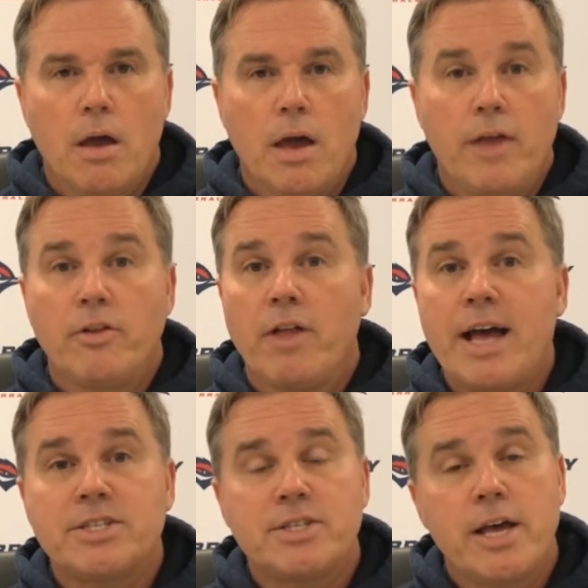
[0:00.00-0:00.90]
And the
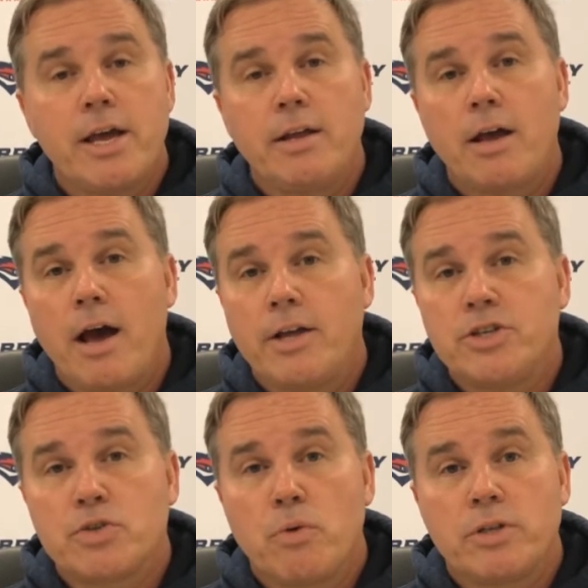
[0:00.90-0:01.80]
last thing, I
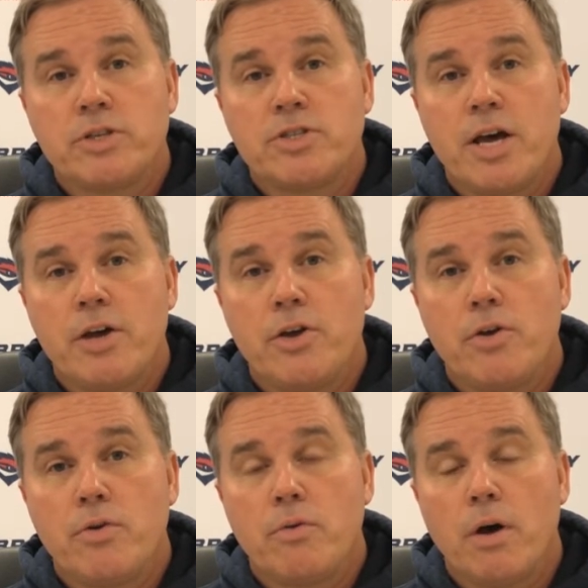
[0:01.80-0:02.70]
just want to tell
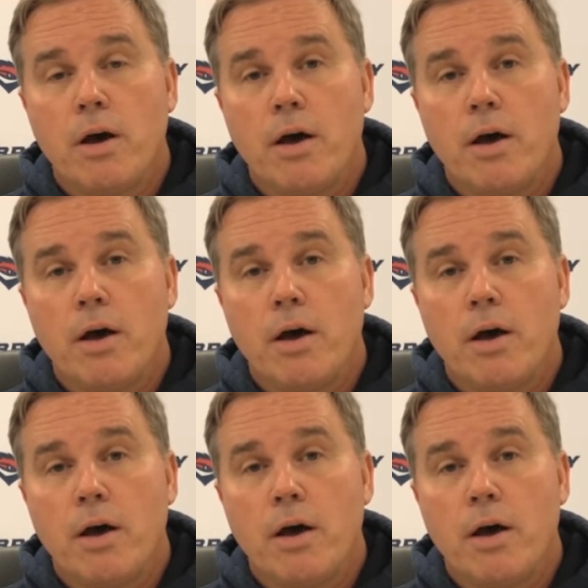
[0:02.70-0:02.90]
you